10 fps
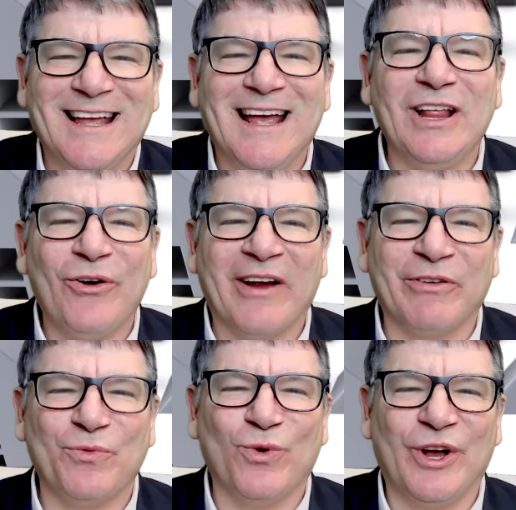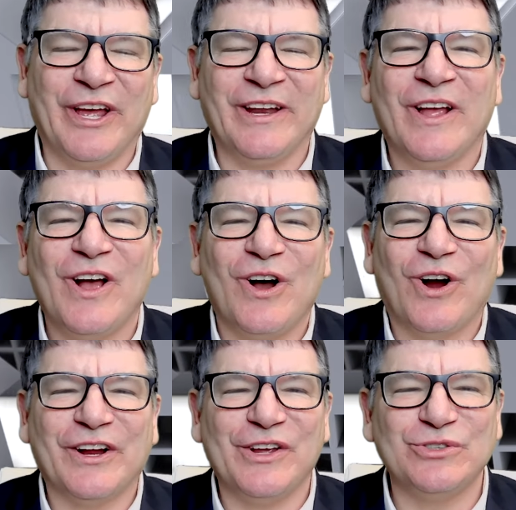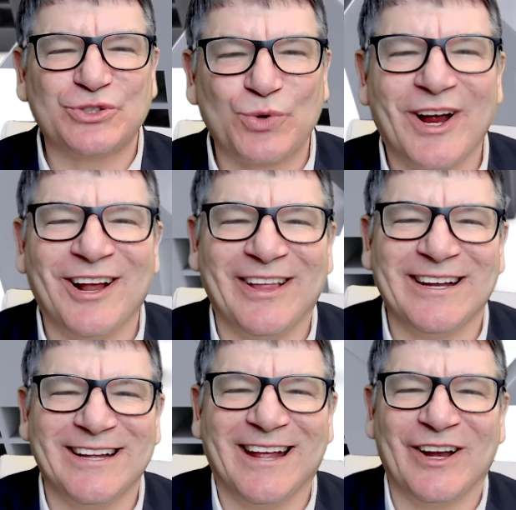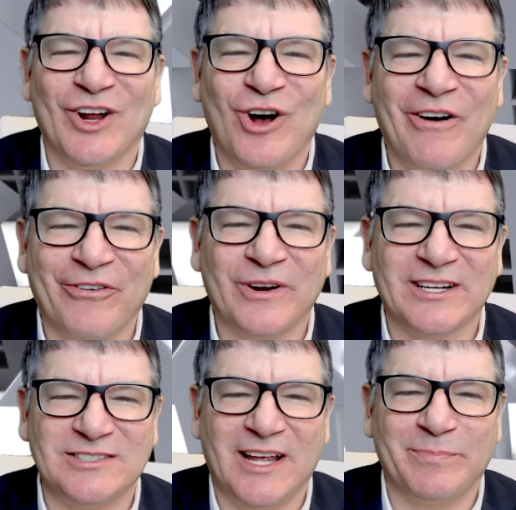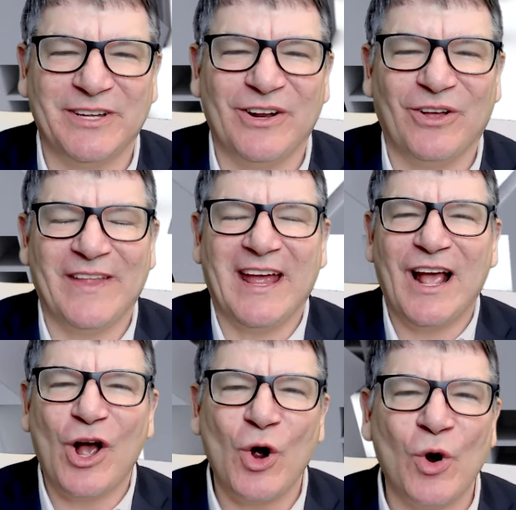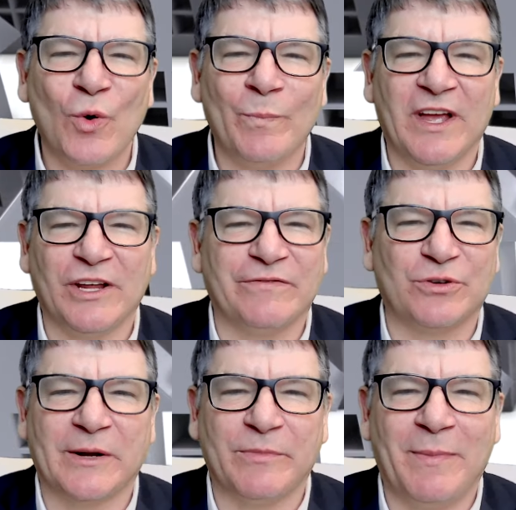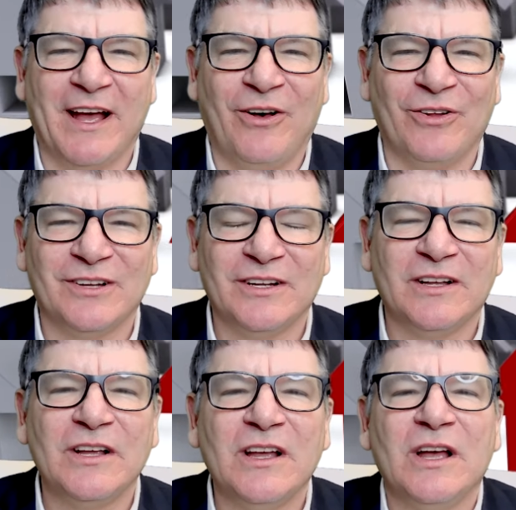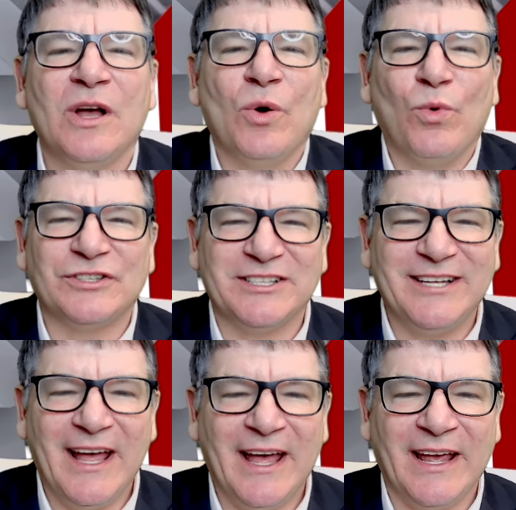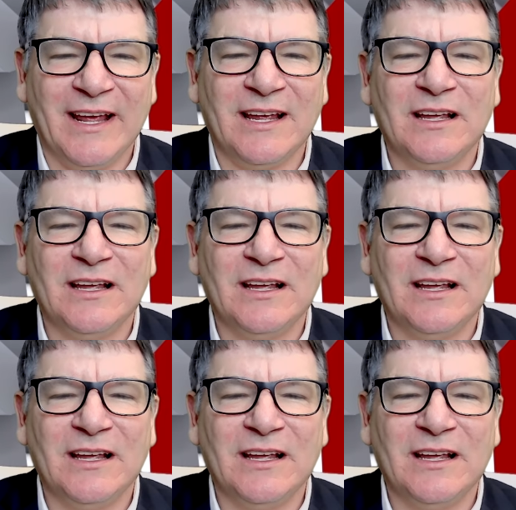Hello, everyone. Are you struggling to get an offer accepted on that home that you've dreamed about? Well, today